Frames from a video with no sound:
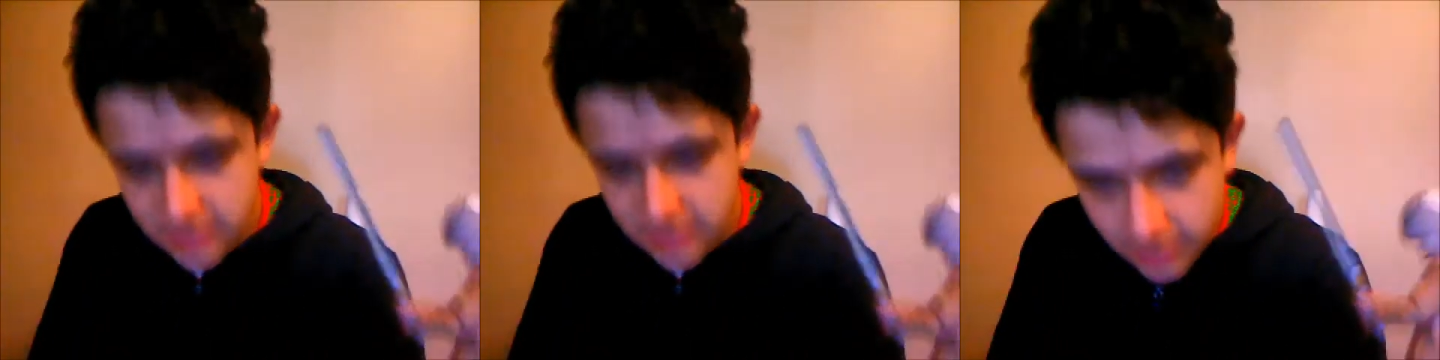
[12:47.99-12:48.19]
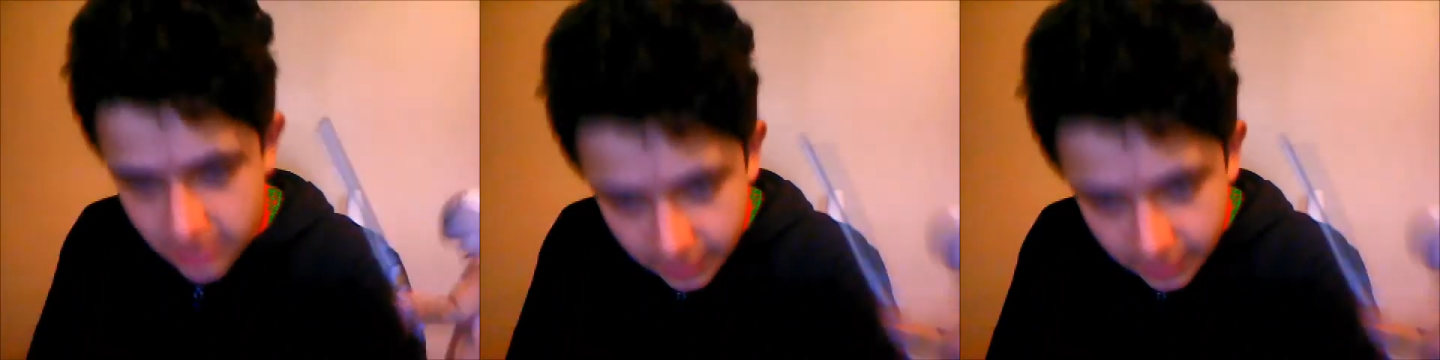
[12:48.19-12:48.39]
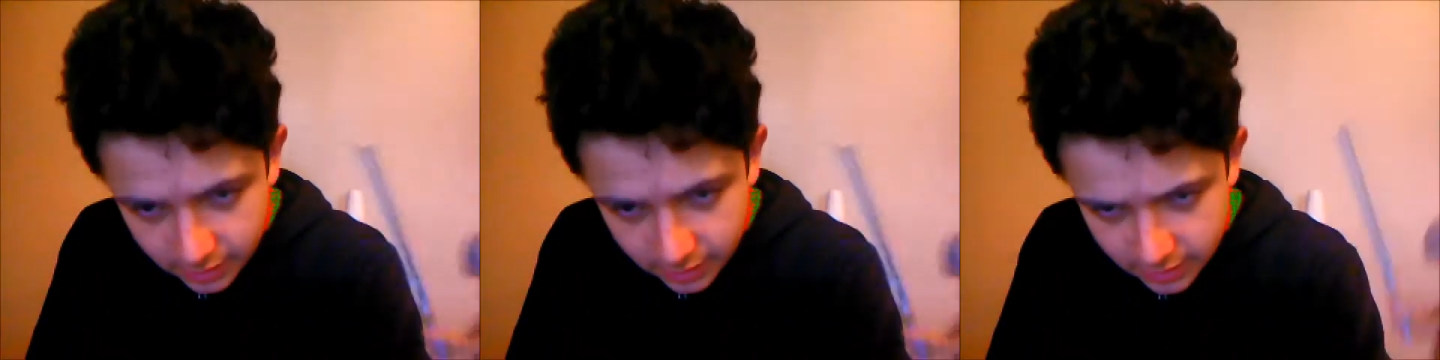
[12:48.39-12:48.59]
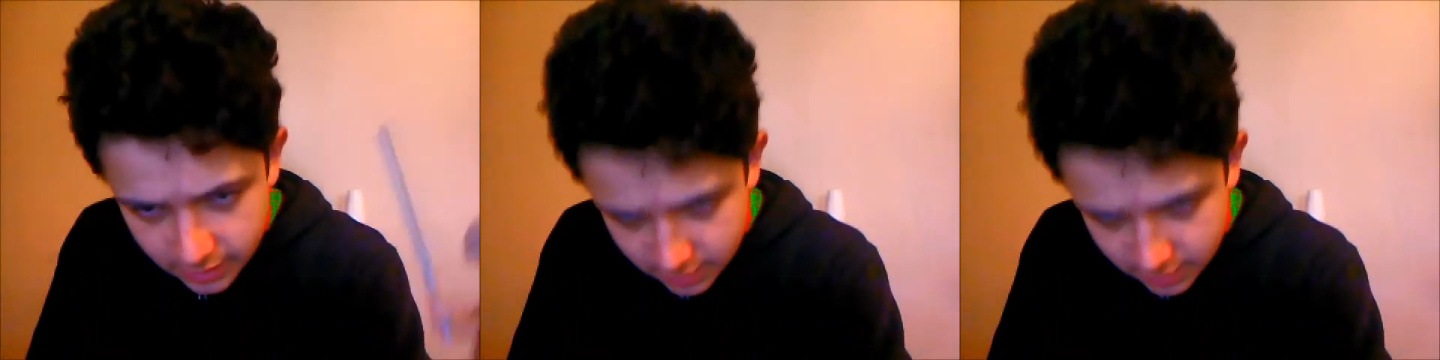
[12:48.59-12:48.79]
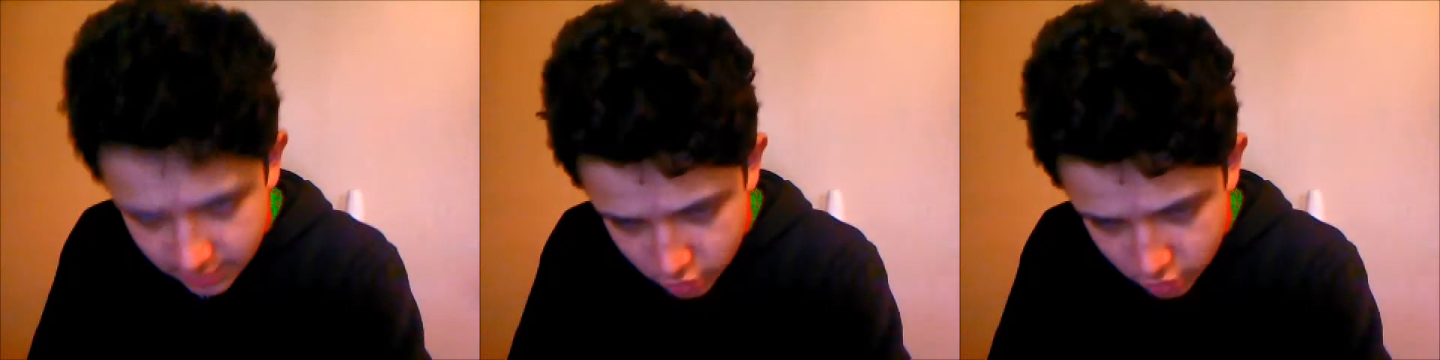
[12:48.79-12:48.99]
Anakin in his
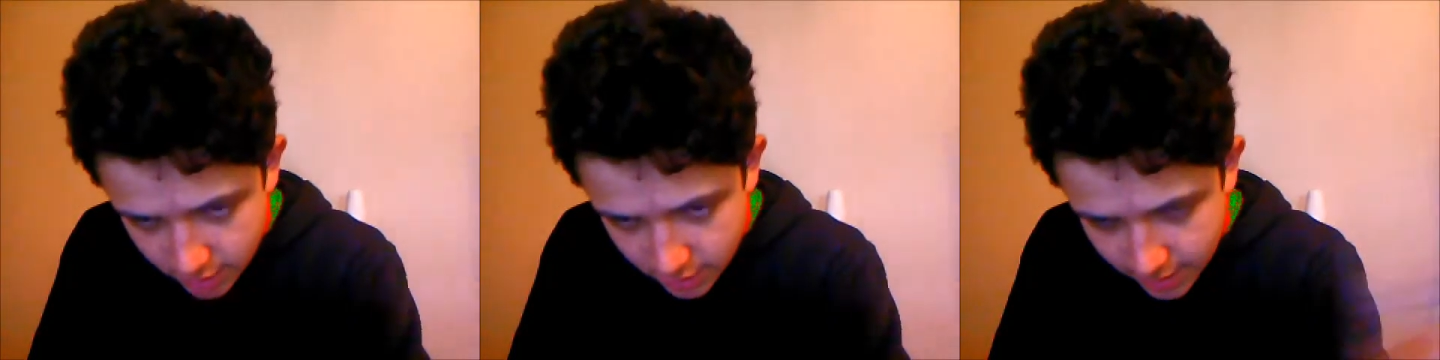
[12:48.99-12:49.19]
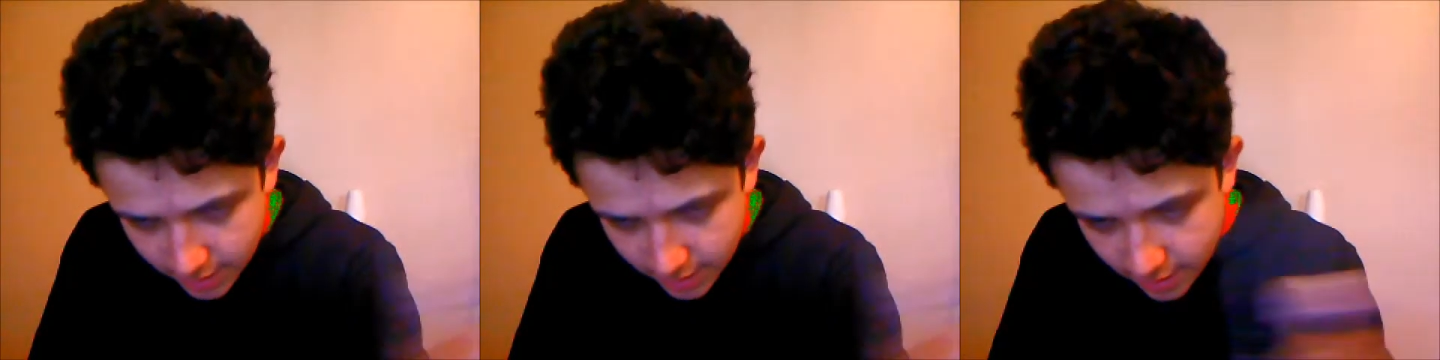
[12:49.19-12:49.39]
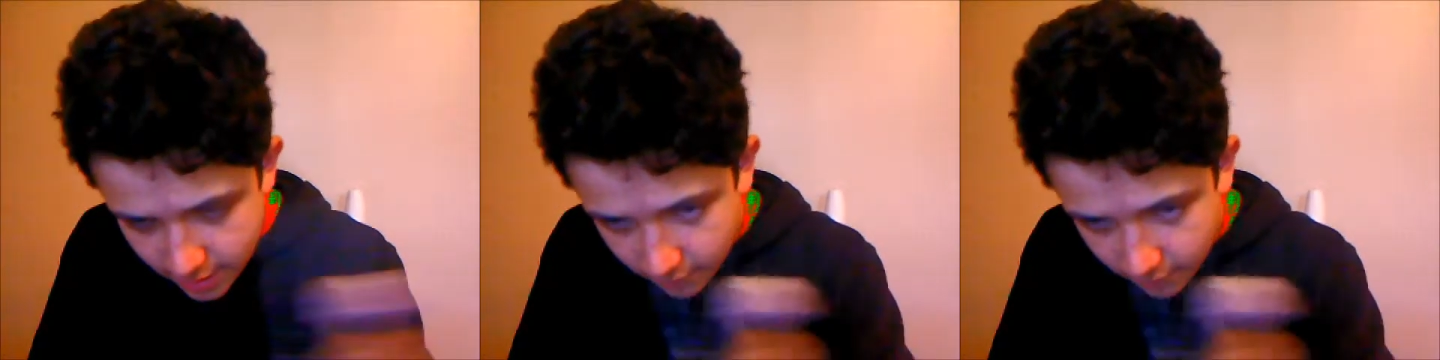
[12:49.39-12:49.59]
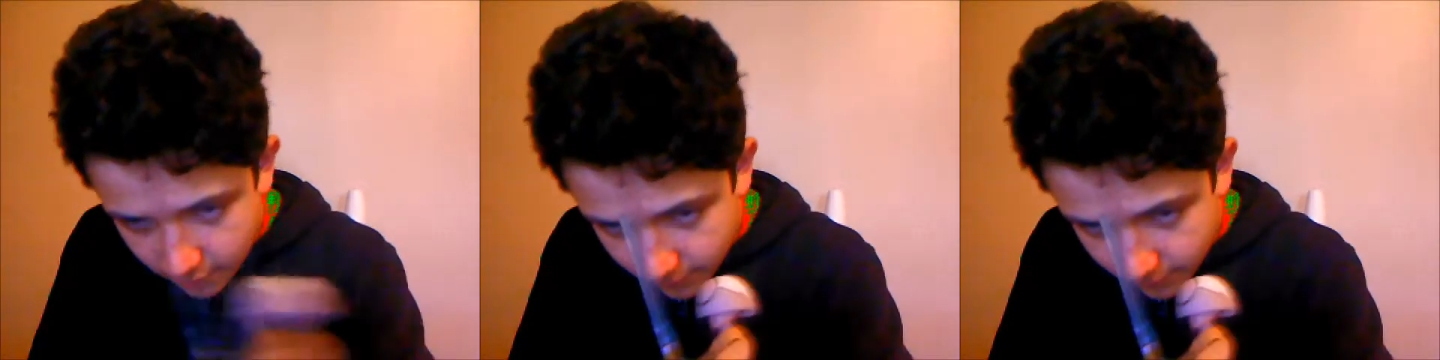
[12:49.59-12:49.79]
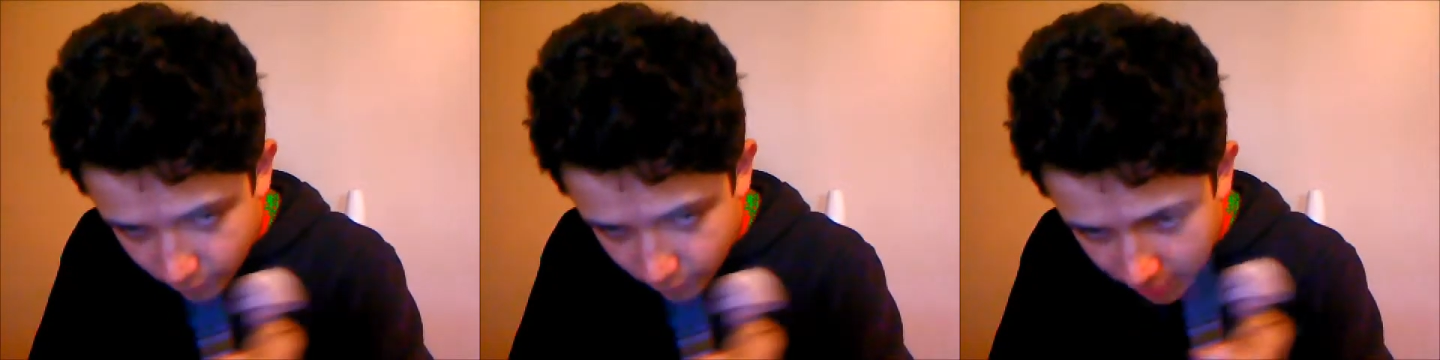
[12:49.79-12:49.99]
Jedi Knight outfit for
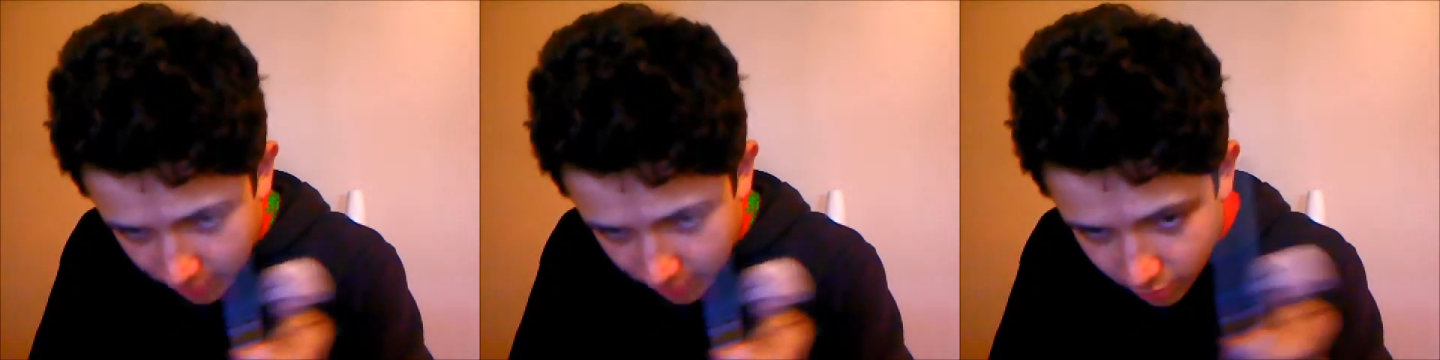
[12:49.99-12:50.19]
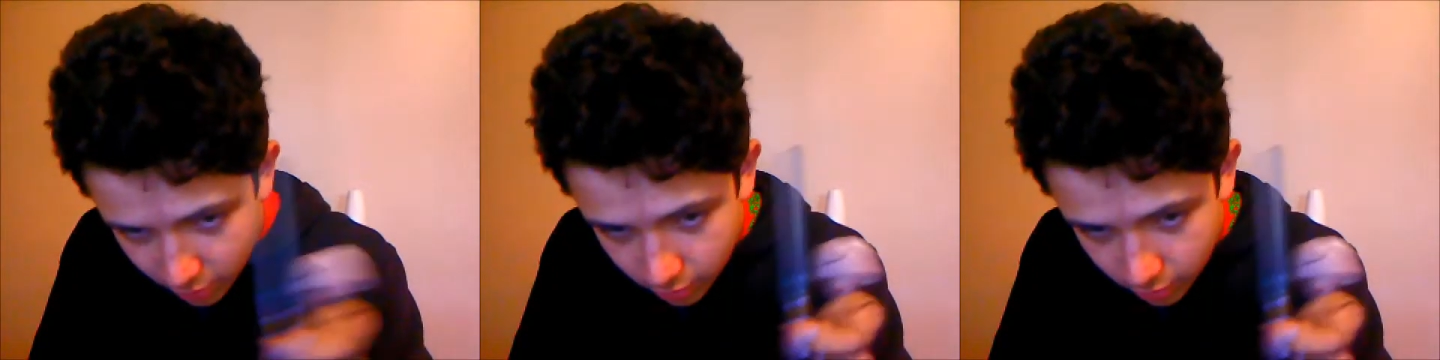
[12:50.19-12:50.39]
that long.